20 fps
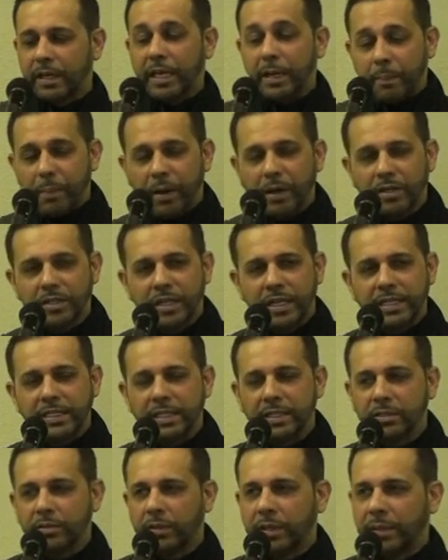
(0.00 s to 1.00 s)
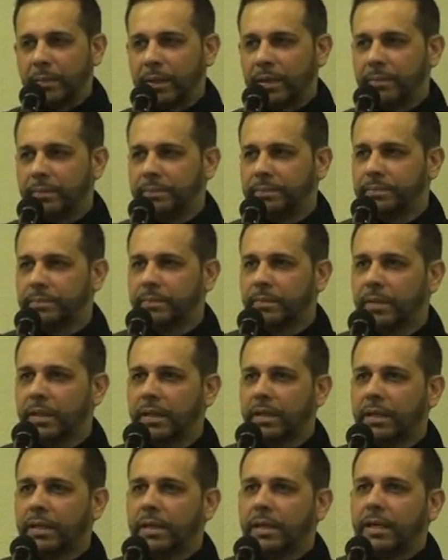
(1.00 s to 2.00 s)
He apologizes to the Imam.
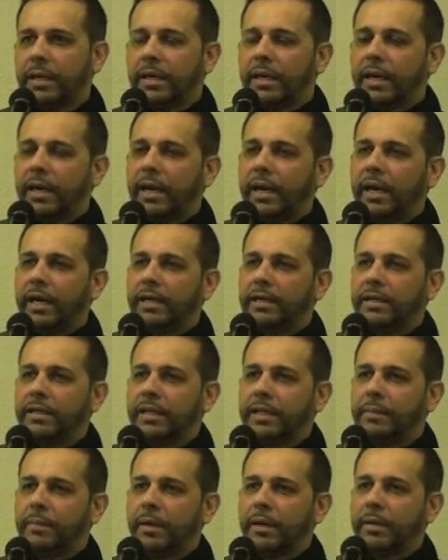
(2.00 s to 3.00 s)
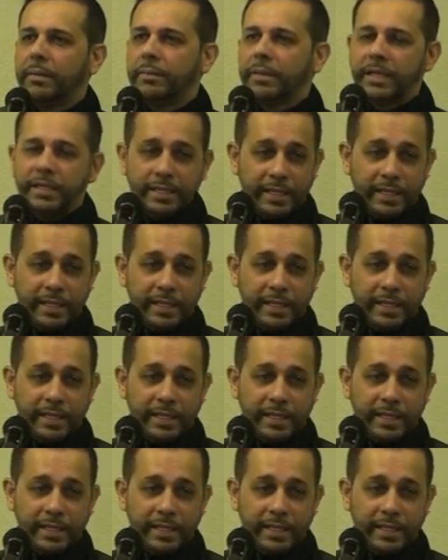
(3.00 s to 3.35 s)
And the Imam,